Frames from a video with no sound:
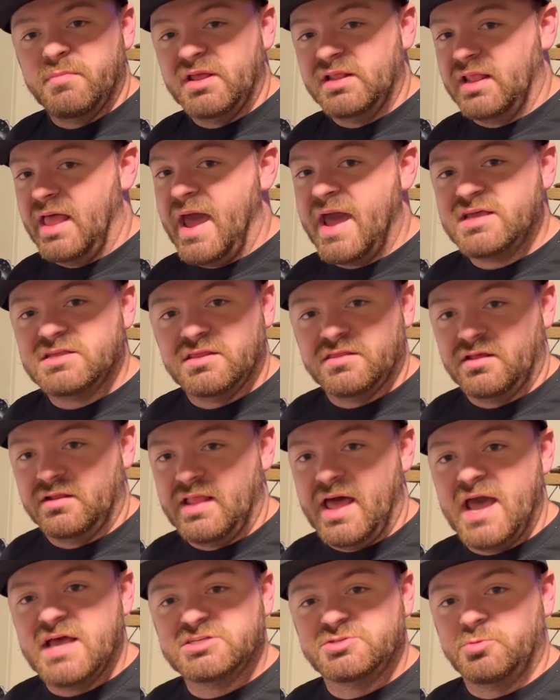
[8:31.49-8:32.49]
the
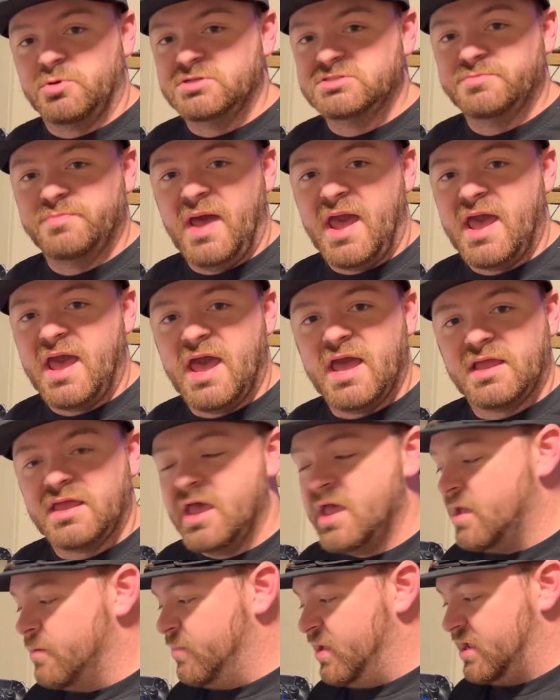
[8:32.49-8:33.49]
last ones
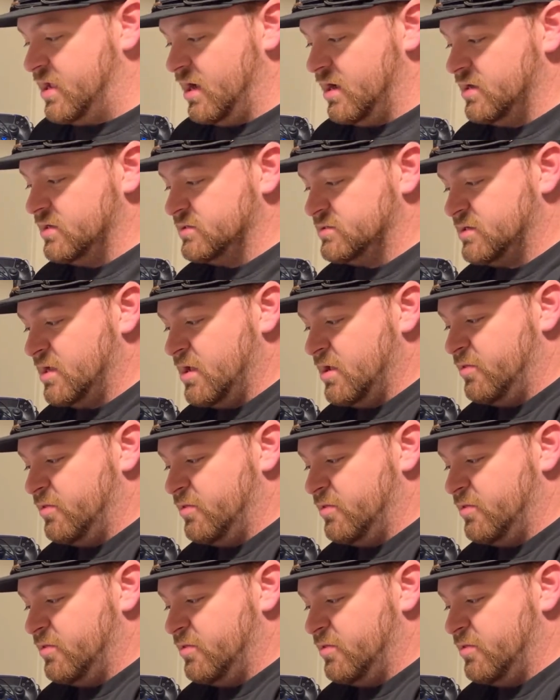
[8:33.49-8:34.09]
back because